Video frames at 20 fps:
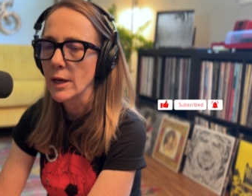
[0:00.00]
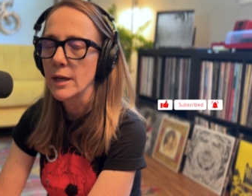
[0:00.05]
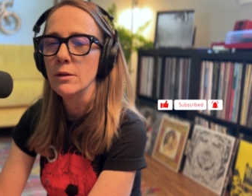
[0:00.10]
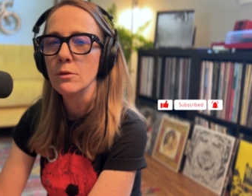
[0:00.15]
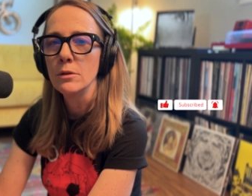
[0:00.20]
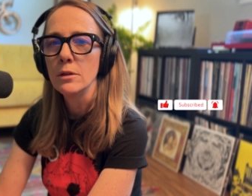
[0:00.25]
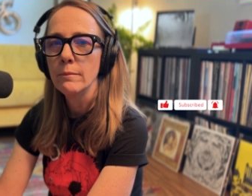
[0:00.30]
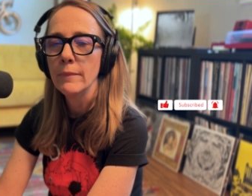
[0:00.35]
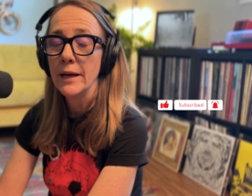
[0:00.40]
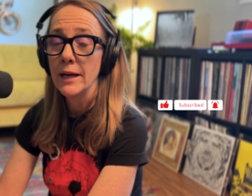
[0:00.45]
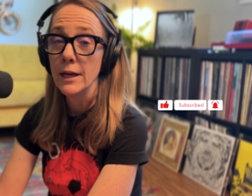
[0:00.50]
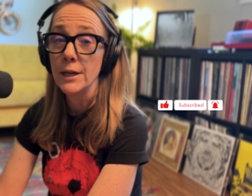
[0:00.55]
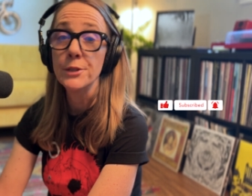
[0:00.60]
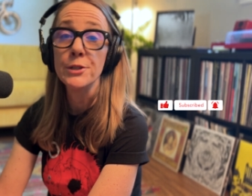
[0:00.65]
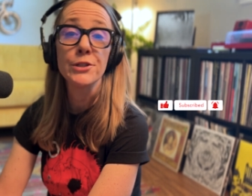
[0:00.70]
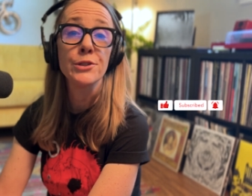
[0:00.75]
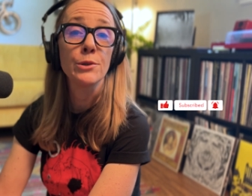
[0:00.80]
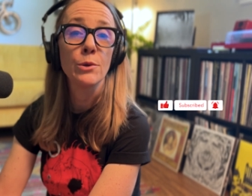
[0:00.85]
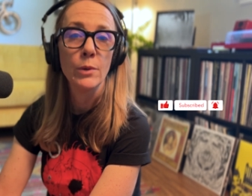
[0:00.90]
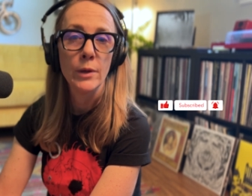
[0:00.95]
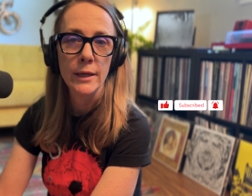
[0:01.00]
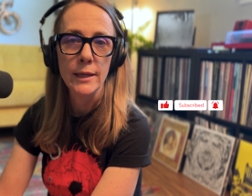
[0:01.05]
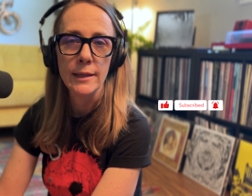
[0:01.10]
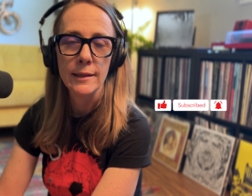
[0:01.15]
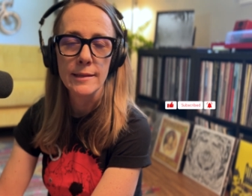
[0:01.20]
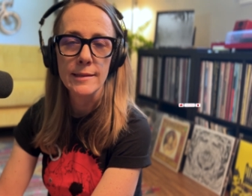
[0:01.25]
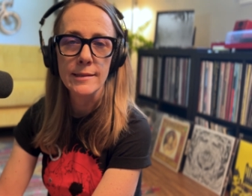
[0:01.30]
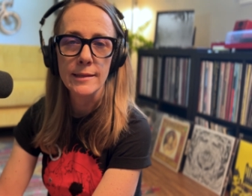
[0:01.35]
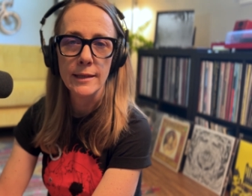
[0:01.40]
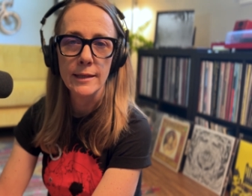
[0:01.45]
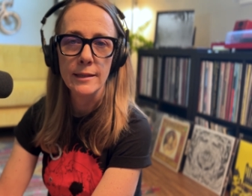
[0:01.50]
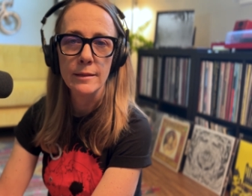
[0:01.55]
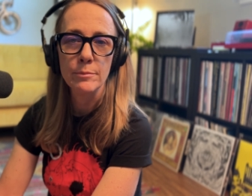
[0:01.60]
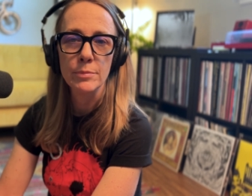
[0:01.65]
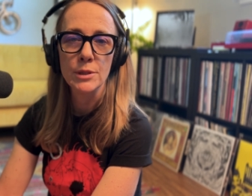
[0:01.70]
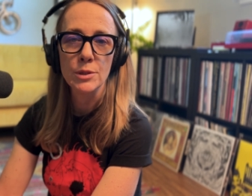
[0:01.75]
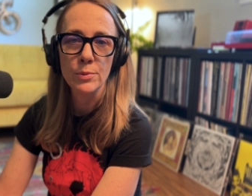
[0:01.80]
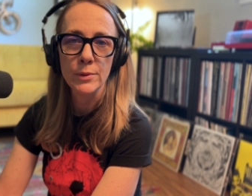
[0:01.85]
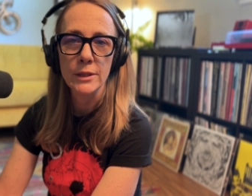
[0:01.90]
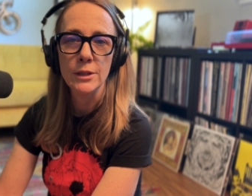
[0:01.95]
And may I just quietly say that
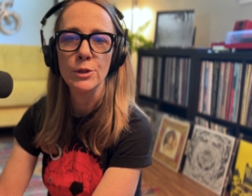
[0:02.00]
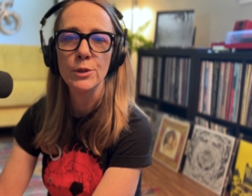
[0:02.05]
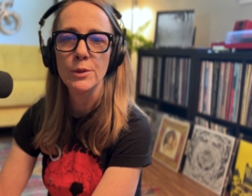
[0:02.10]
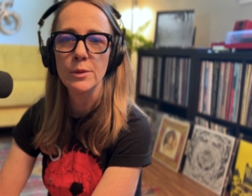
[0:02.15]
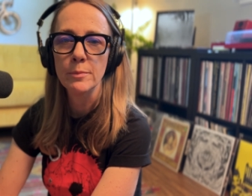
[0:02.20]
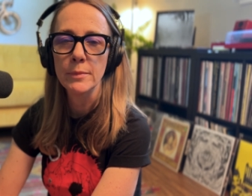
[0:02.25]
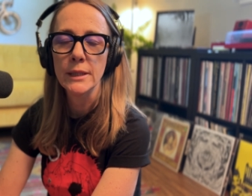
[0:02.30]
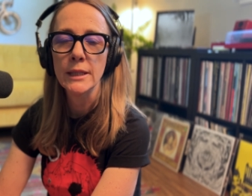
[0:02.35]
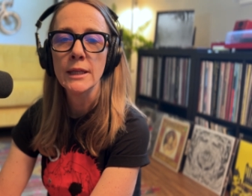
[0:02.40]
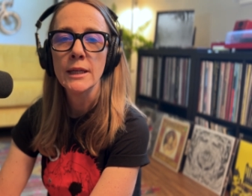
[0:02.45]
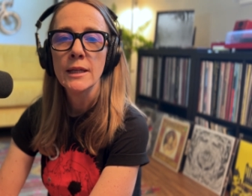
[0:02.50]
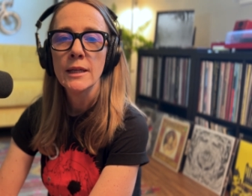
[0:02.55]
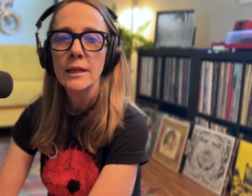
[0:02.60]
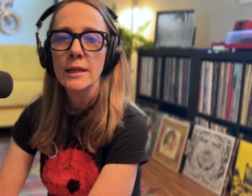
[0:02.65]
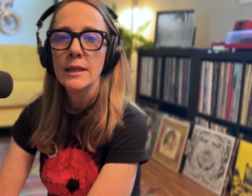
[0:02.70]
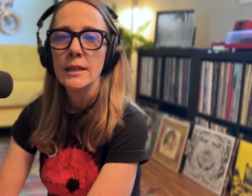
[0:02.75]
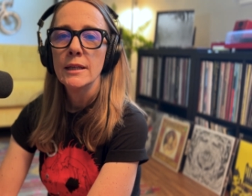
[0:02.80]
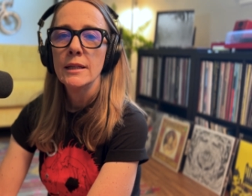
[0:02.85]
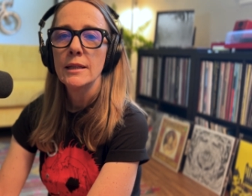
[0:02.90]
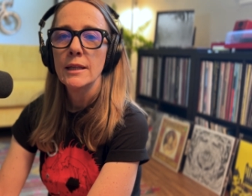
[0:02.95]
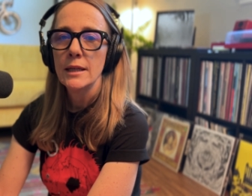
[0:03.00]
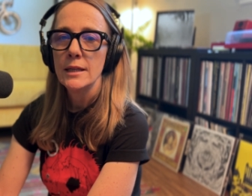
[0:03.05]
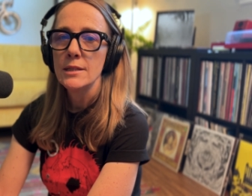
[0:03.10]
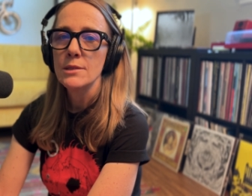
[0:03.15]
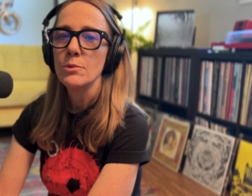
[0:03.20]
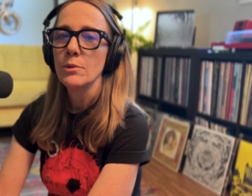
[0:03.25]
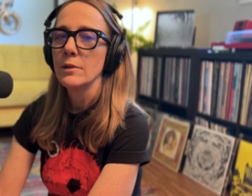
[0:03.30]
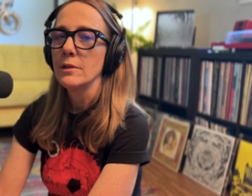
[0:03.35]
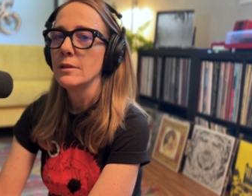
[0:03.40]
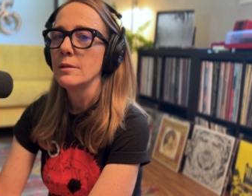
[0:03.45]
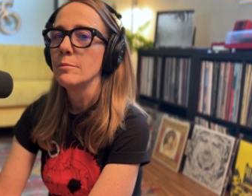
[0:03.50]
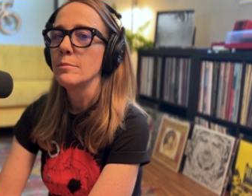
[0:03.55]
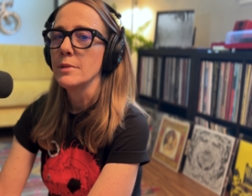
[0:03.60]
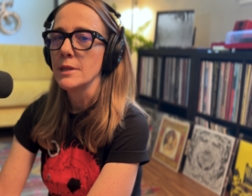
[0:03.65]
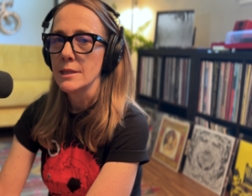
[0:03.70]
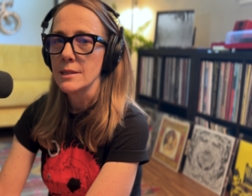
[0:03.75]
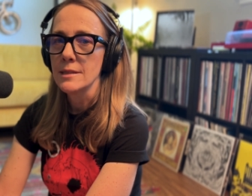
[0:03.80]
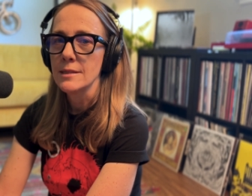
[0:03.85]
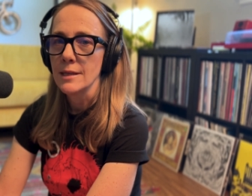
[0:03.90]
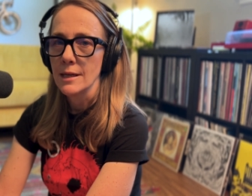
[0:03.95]
between you and me, that is one of the
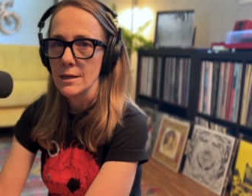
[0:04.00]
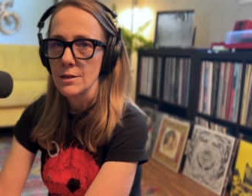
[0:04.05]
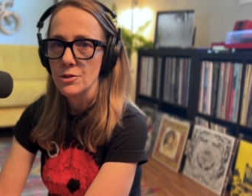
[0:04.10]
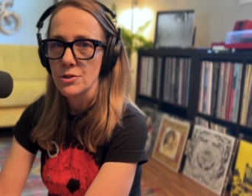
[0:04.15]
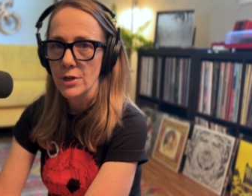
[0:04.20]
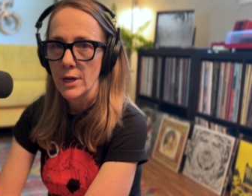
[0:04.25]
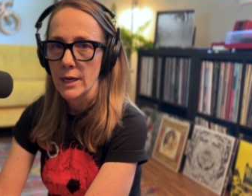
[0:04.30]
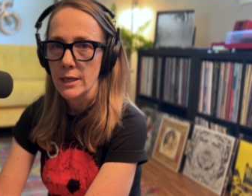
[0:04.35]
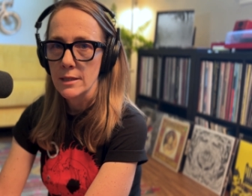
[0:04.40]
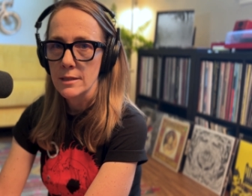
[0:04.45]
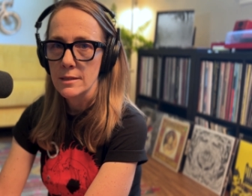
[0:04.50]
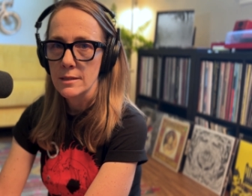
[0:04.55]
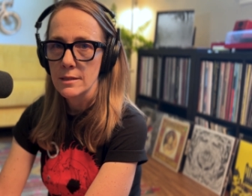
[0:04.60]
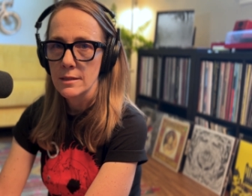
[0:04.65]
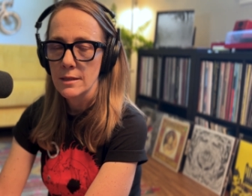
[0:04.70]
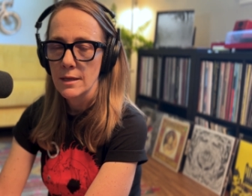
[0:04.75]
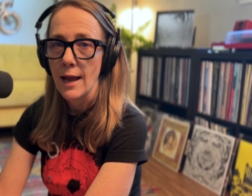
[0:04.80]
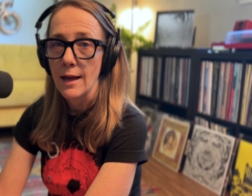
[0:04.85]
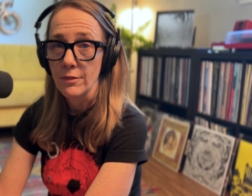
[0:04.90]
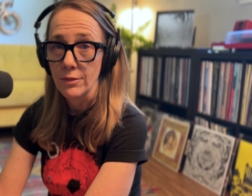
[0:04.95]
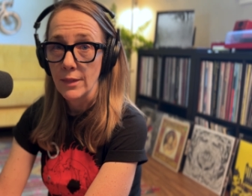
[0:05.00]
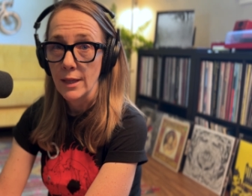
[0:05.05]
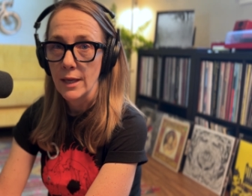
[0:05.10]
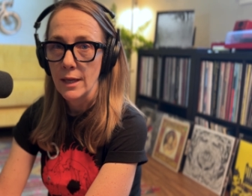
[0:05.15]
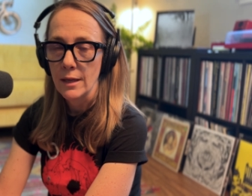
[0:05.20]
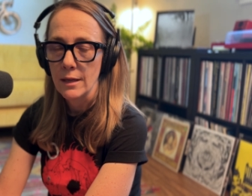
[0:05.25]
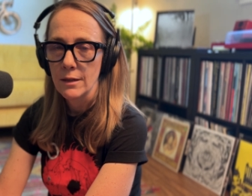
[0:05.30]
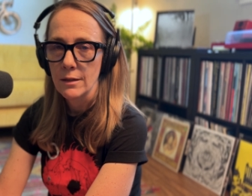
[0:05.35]
best soundtracks out there.